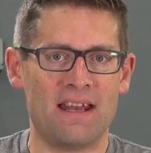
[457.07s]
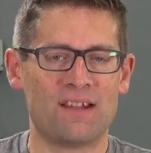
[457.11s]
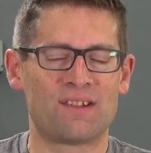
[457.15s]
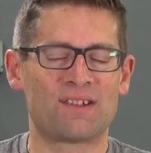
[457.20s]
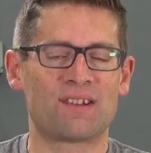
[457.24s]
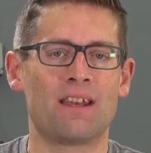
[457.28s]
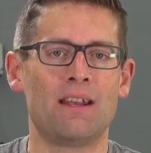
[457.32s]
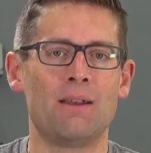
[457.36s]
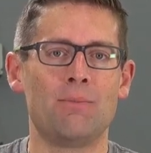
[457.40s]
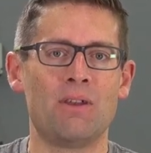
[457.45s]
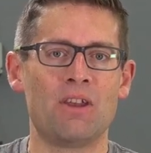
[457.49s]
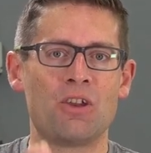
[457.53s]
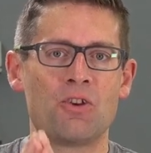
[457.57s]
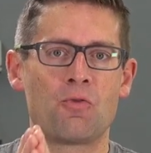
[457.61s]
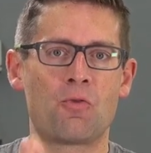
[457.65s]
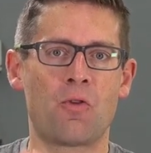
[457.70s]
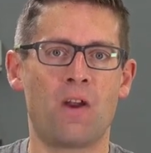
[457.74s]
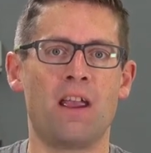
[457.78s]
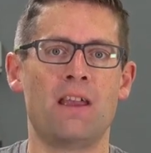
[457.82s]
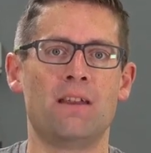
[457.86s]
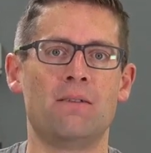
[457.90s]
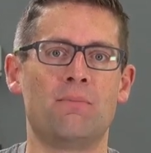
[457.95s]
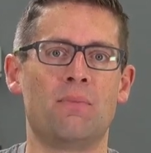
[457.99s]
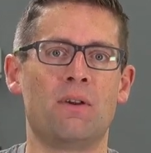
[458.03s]
It's going to be
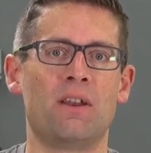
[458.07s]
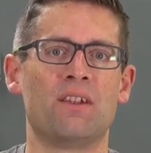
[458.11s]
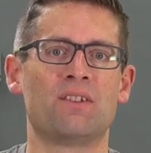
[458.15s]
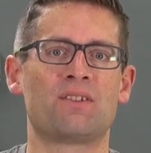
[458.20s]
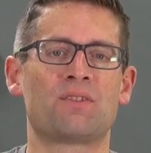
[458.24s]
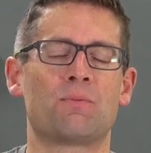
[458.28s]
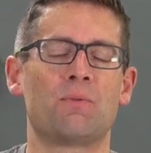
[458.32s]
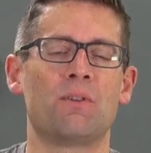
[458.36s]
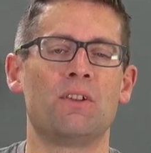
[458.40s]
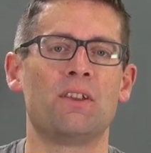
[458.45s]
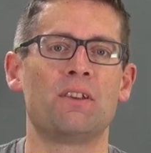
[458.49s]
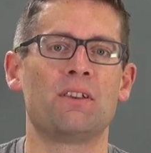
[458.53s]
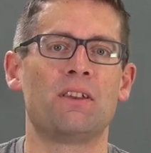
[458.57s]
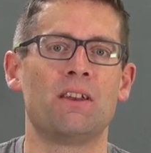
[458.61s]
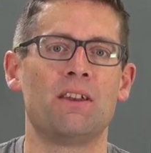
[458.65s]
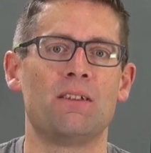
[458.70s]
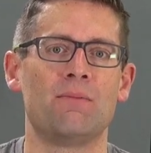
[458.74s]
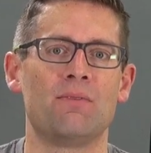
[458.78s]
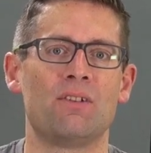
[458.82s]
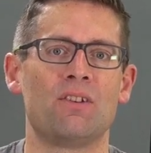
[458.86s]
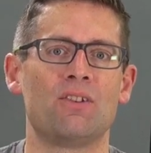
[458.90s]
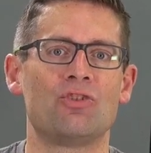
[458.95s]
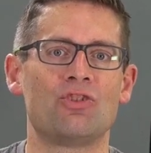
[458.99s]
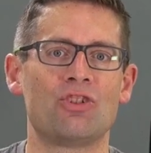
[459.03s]
great, but it's really going
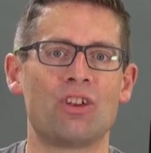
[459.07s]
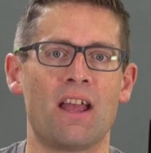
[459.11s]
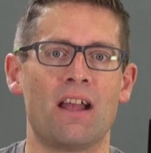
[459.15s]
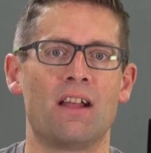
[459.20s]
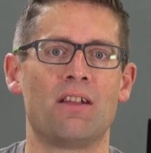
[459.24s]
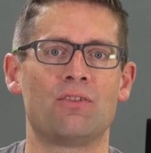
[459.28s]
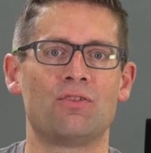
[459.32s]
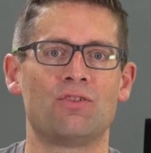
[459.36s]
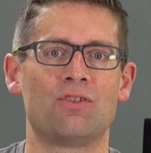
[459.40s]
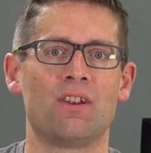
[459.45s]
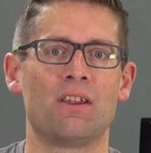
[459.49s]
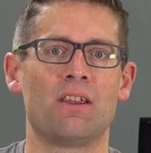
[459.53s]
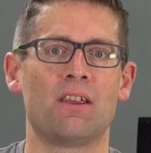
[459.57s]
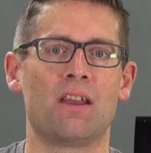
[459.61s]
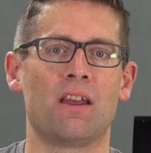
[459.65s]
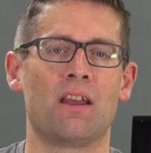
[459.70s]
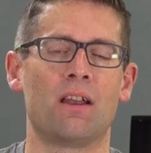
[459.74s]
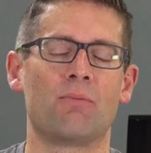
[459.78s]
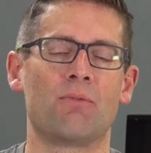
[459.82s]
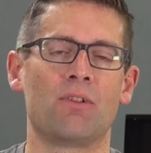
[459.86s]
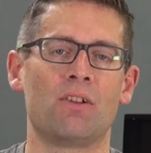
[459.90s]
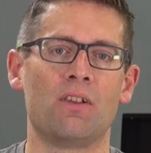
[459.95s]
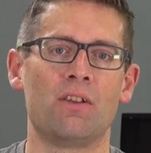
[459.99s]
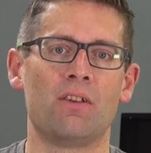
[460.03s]
to be challenging,
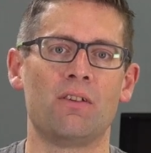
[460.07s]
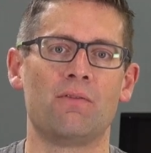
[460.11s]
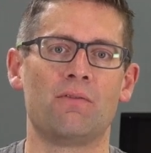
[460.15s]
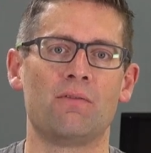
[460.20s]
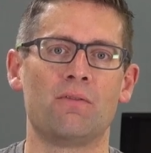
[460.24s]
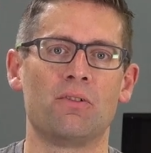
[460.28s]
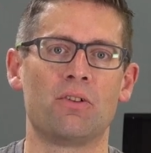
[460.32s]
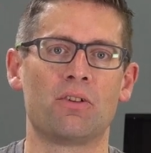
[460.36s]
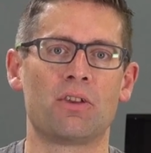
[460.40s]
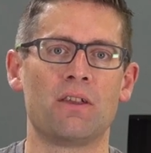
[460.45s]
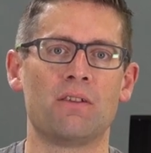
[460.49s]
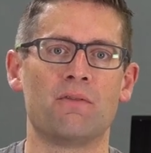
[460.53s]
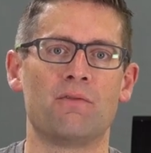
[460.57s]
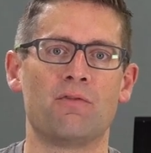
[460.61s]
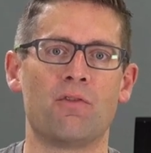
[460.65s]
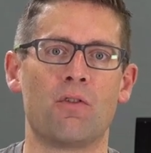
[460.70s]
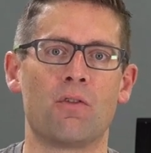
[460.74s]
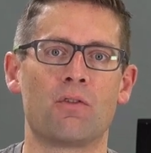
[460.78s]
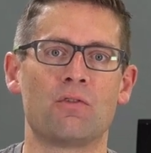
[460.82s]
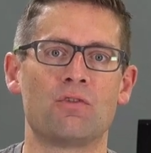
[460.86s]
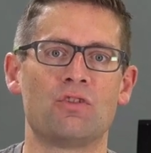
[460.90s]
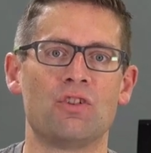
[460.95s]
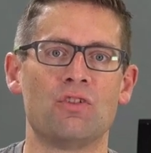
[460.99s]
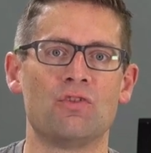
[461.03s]
and I'm really looking
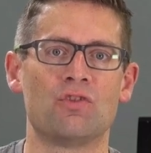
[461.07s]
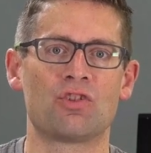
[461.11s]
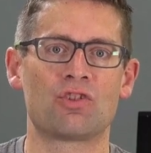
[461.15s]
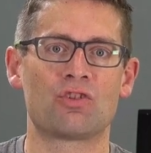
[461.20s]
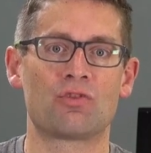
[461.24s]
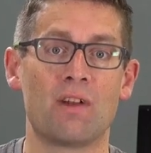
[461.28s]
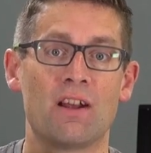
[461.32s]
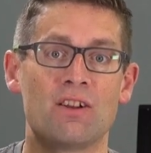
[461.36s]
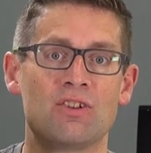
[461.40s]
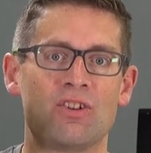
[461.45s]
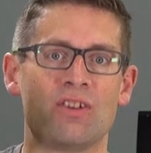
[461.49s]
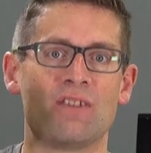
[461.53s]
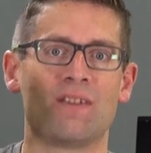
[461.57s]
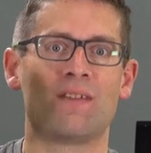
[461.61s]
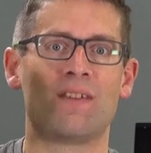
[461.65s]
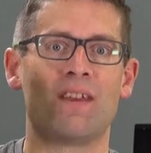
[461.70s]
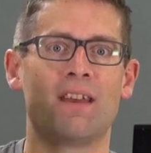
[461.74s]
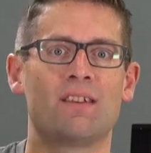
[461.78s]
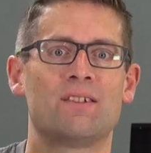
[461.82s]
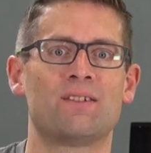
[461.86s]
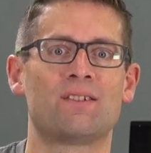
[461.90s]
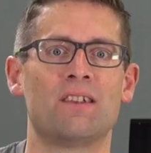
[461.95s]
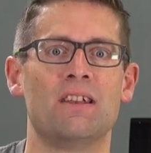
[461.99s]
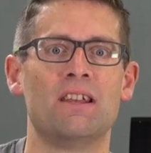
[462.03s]
forward to stretching
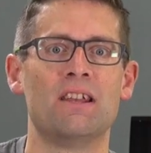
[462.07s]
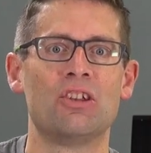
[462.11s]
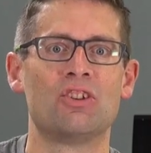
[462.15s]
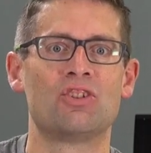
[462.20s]
things.